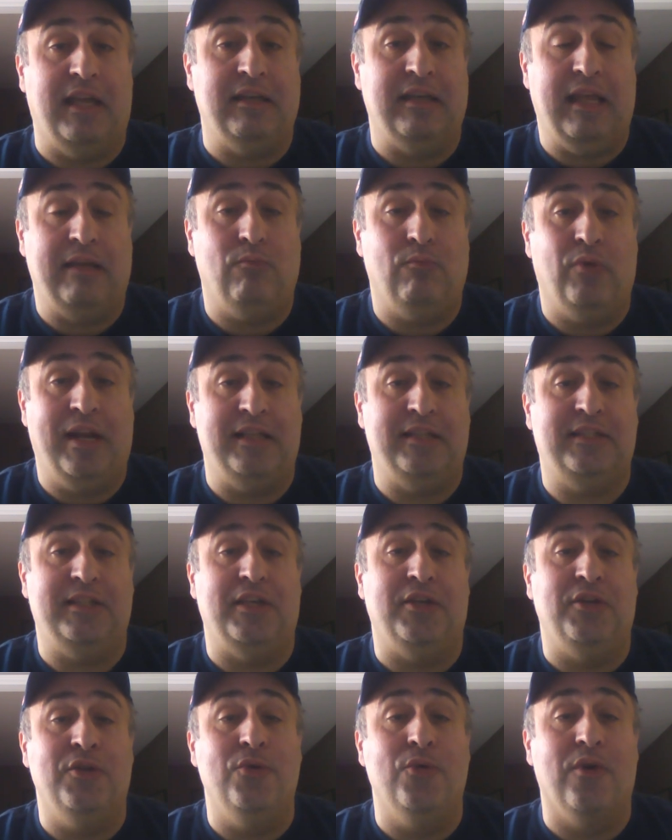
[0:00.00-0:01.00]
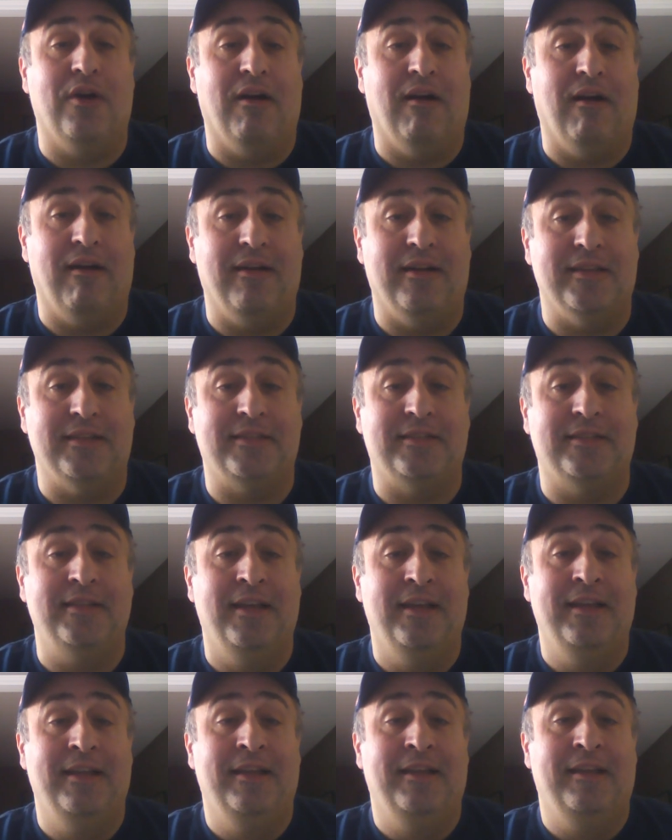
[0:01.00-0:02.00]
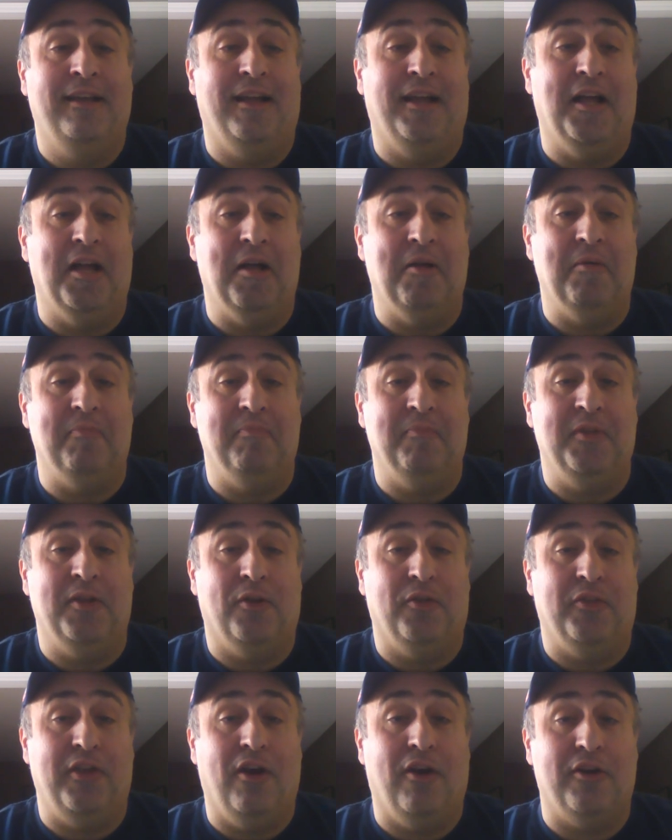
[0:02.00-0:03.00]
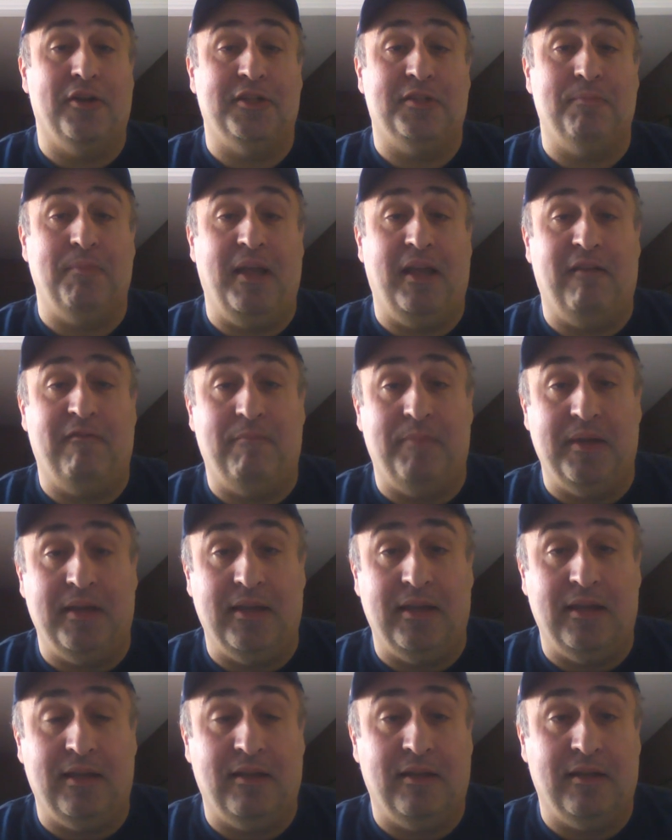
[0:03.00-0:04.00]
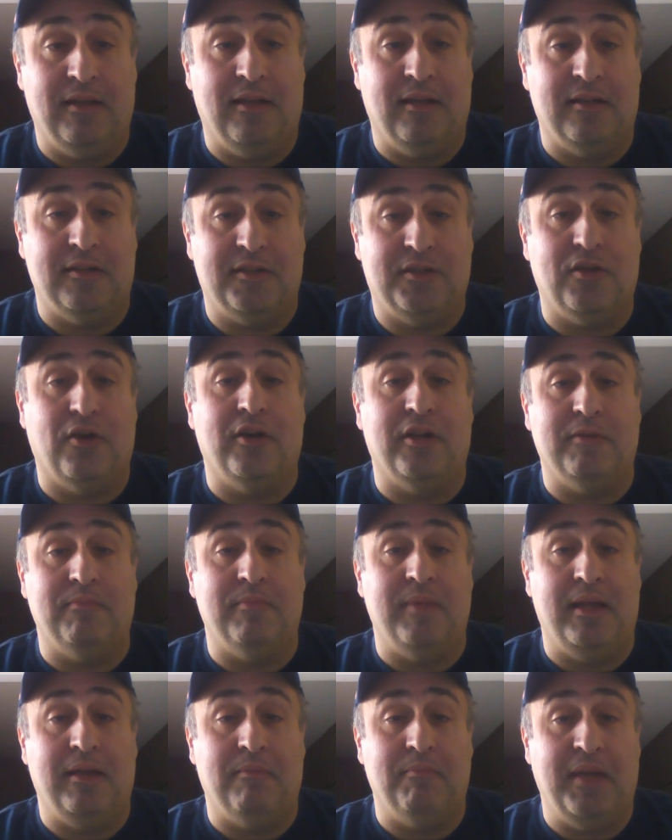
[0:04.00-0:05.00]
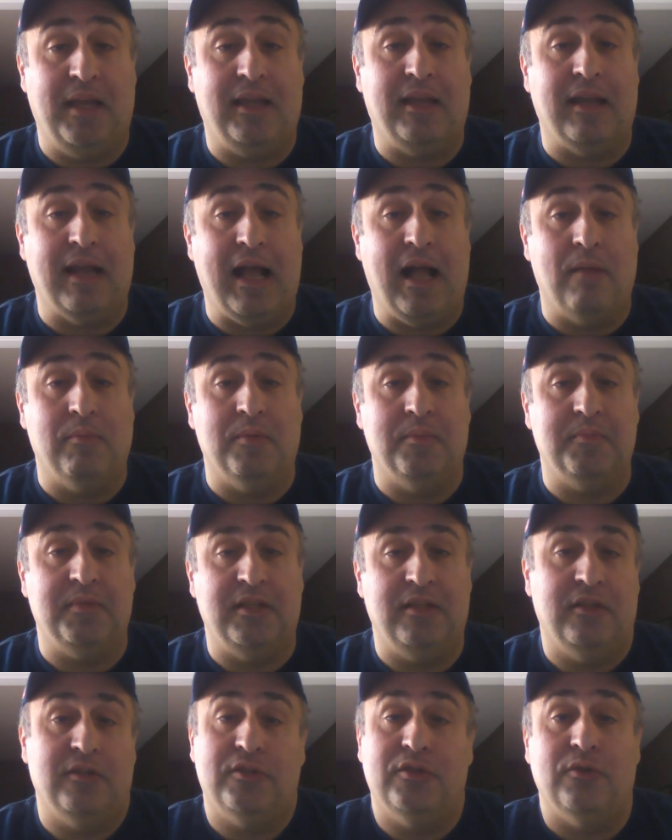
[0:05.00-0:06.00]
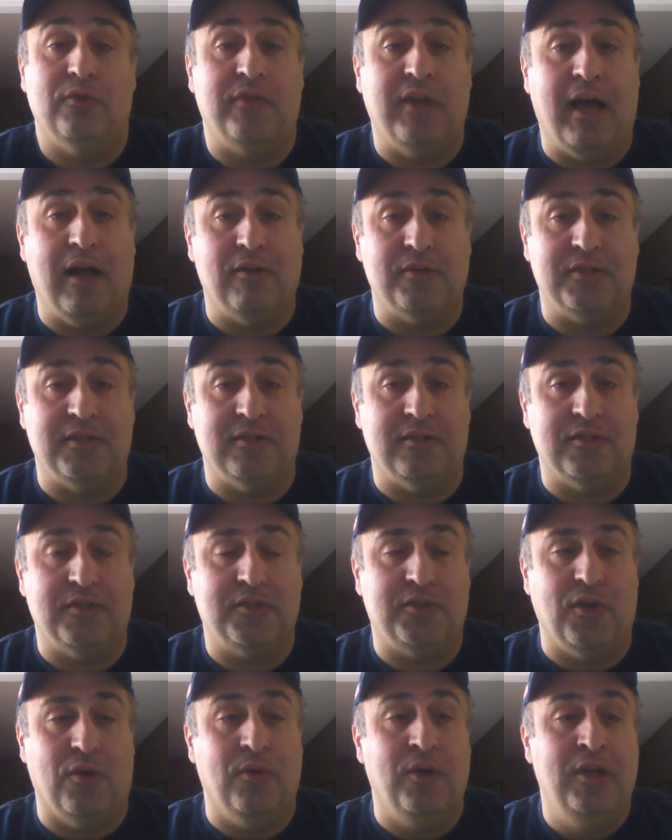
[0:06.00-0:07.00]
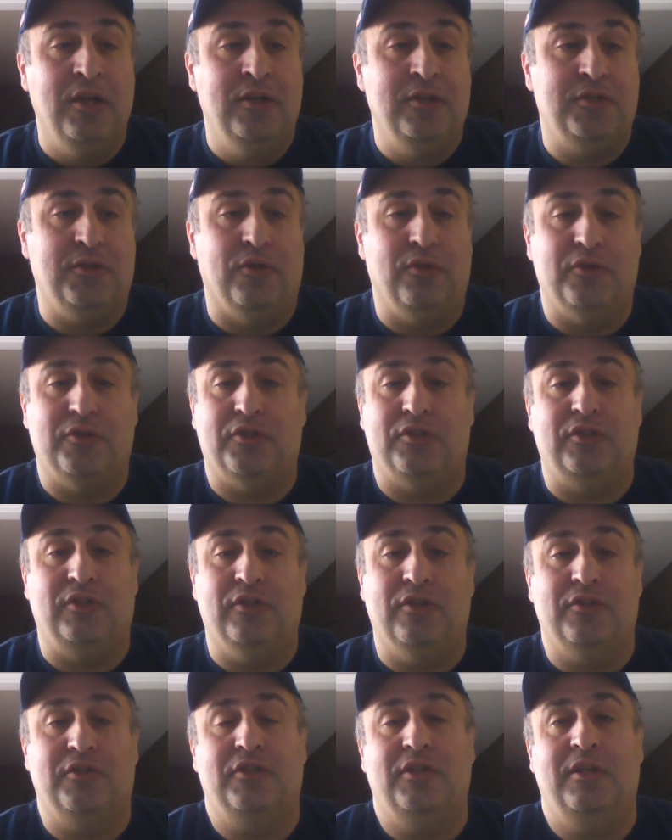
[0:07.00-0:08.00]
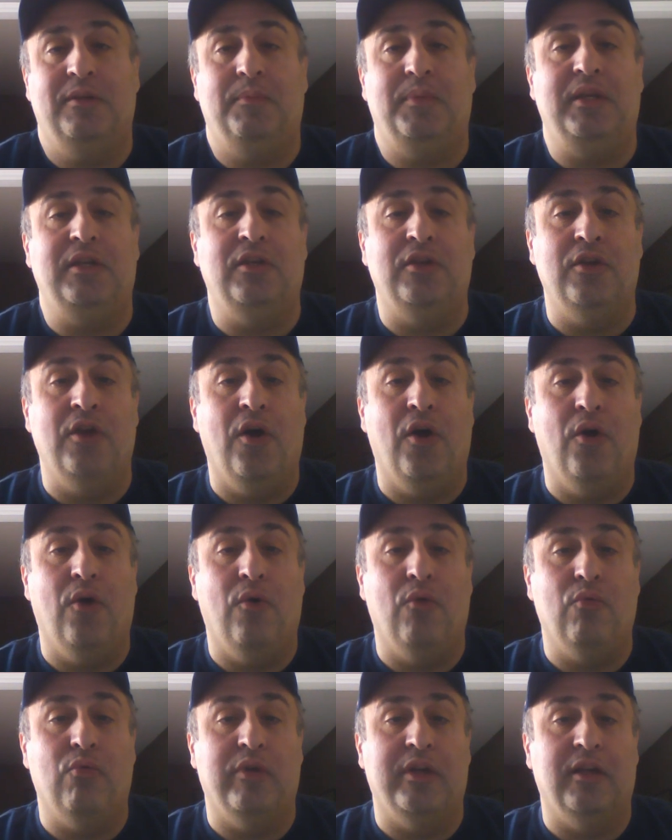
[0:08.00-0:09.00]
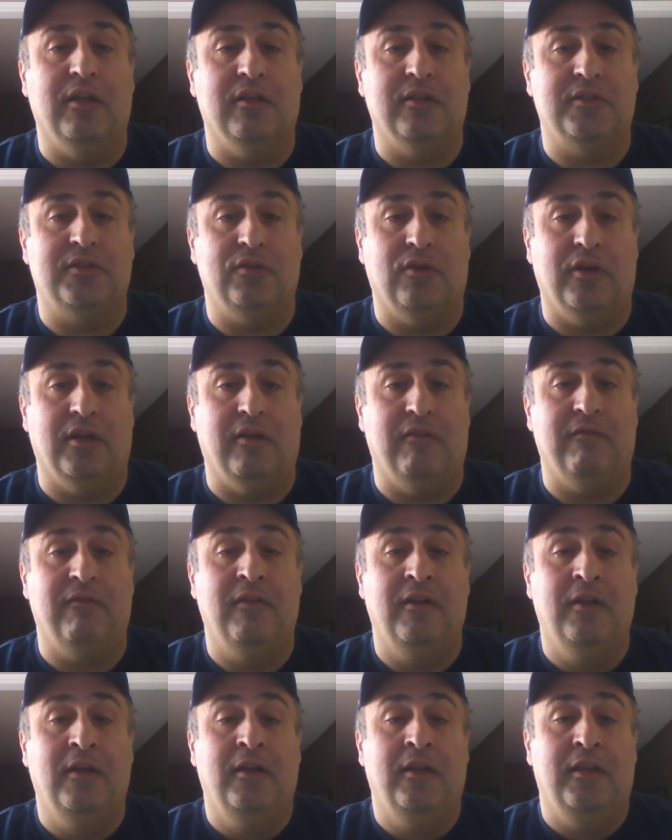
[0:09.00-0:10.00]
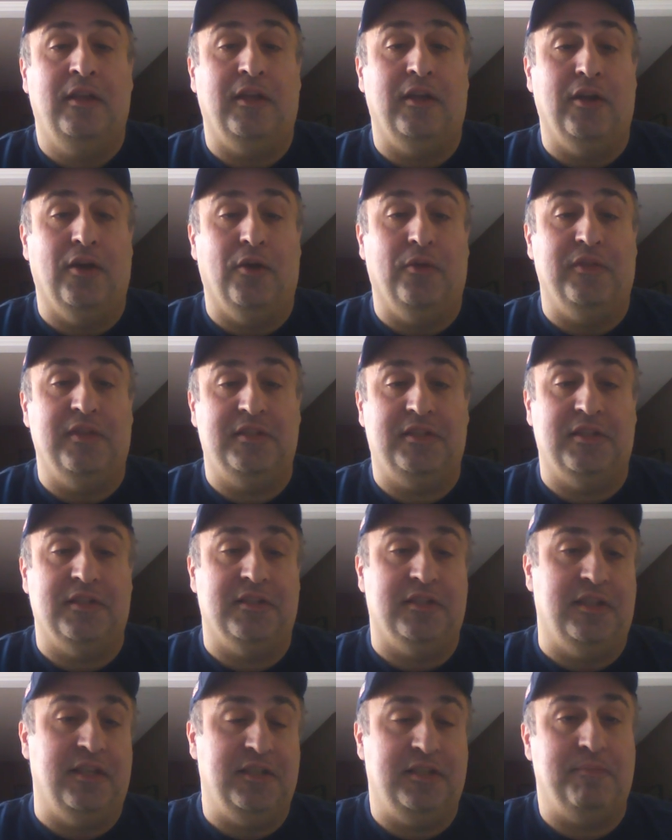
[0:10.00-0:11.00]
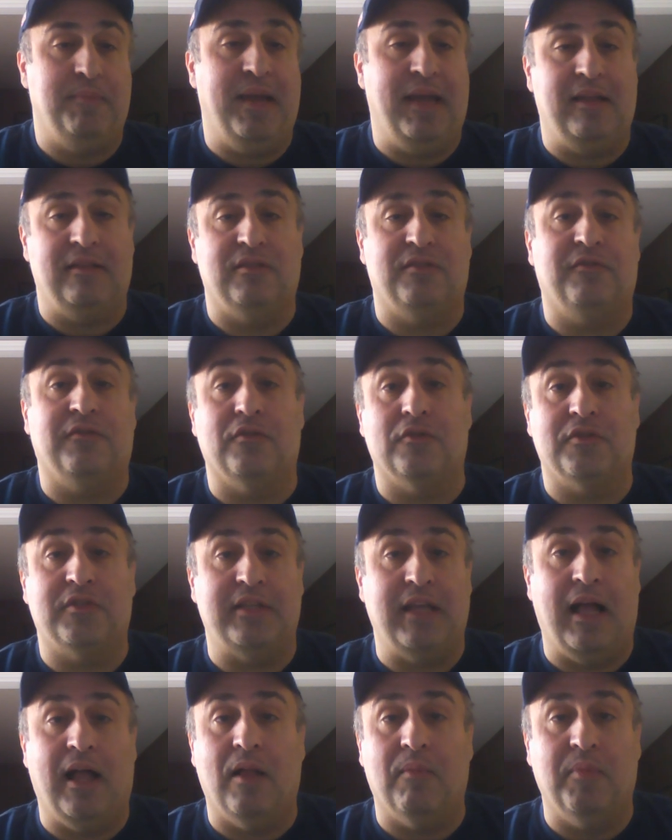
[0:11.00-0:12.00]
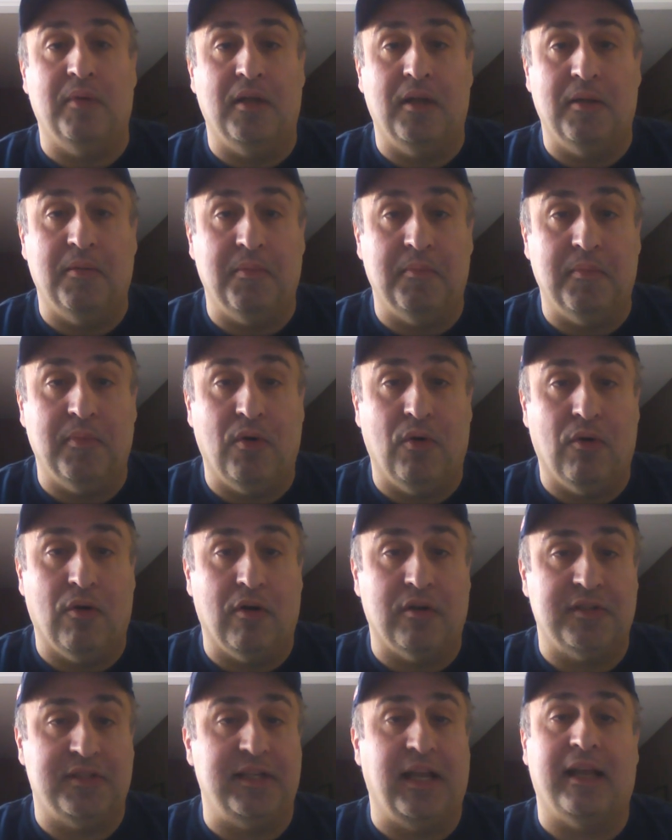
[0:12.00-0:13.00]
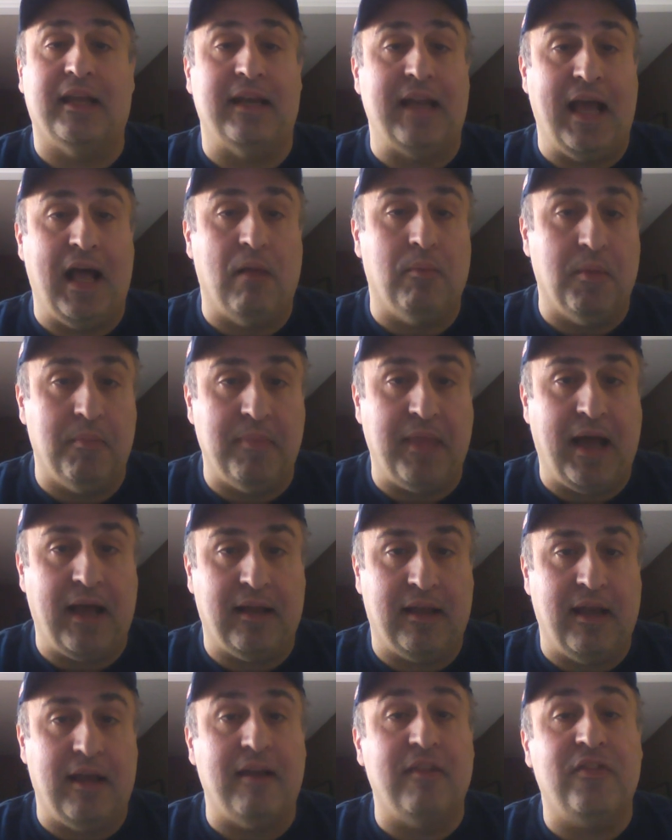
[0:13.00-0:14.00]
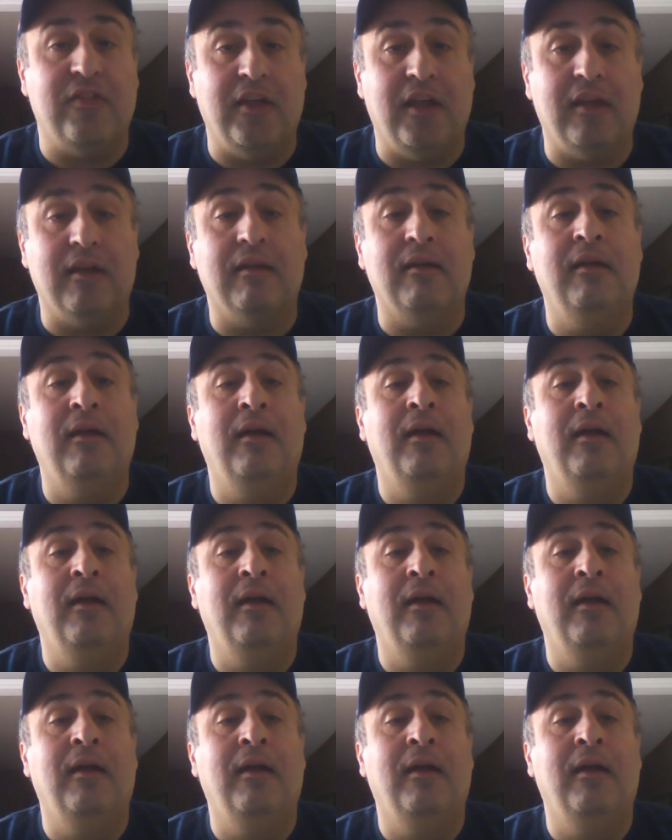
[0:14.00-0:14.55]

And and when I say newer artist, uh, you know the artist may have be uh, started ma making albums in the 2000s so so there's there's going to be no real sort of you know this is this band's first album or second album that kind of thing